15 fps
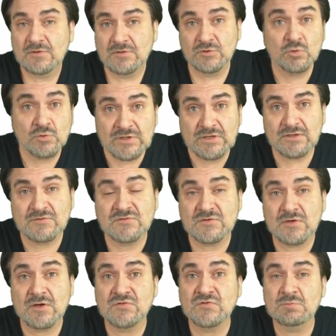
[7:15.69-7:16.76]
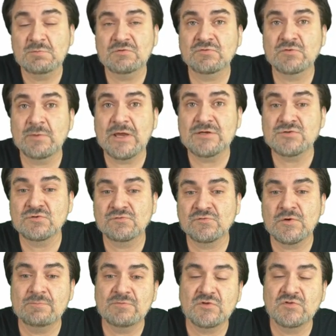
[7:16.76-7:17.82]
You'll get uh, some information
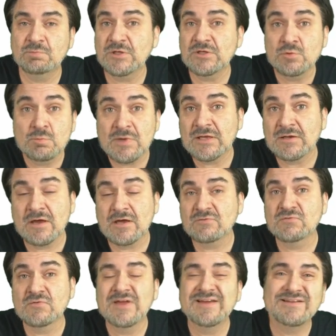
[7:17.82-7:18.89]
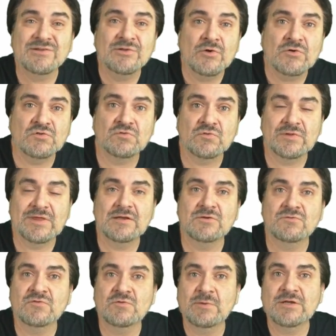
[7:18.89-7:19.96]
from this, but you may not have looked for that
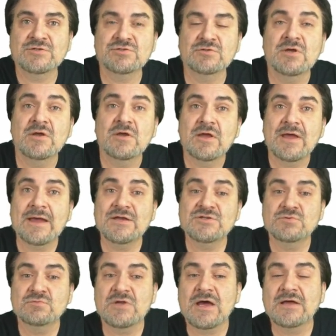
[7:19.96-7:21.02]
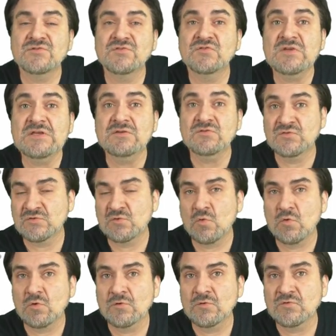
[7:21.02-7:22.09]
information had you not seen
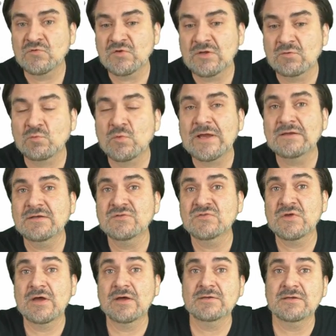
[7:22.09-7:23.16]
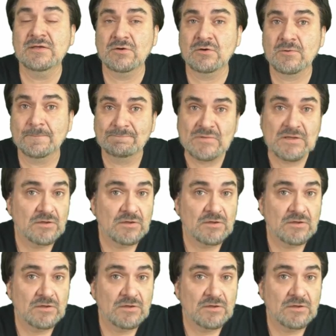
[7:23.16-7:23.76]
scores and ratings on here.